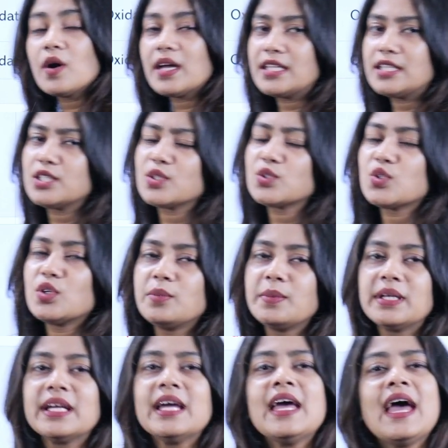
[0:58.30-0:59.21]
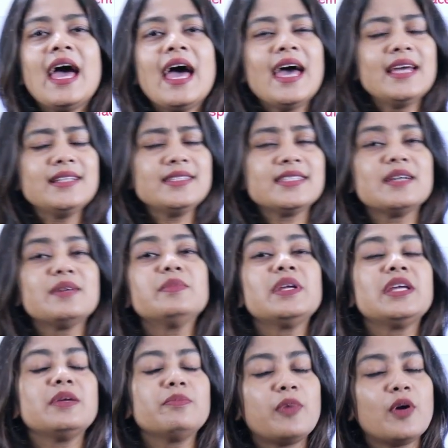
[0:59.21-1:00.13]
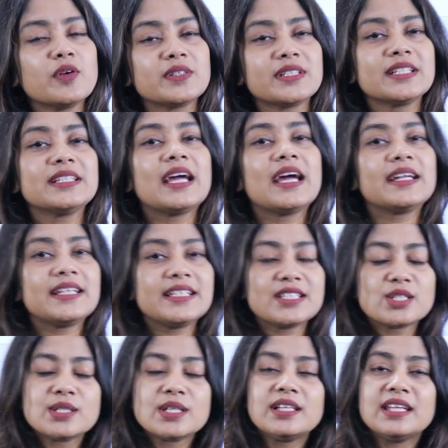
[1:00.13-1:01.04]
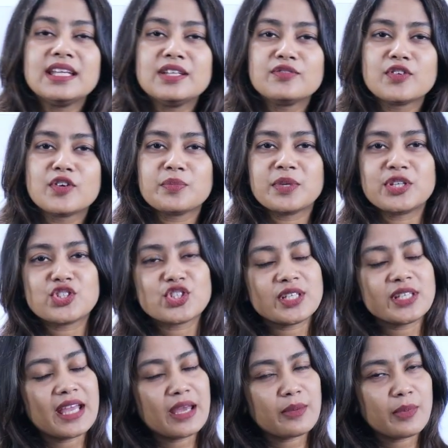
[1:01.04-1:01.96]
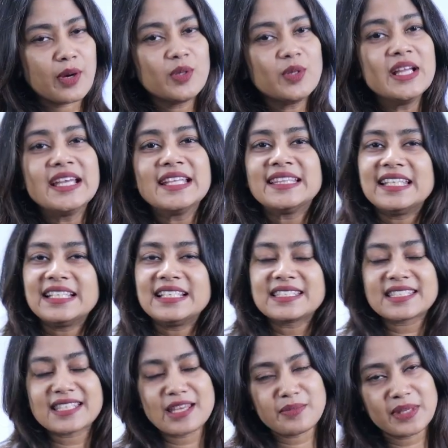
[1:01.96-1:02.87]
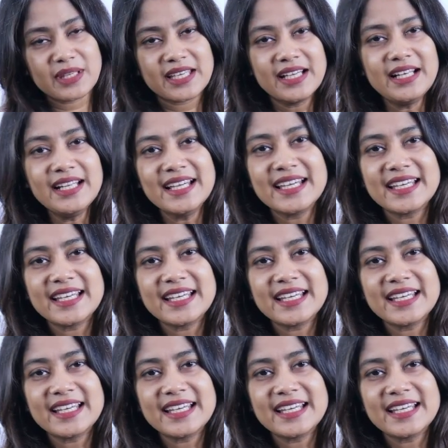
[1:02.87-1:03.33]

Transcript: or endothermic and some important additional information about these chemical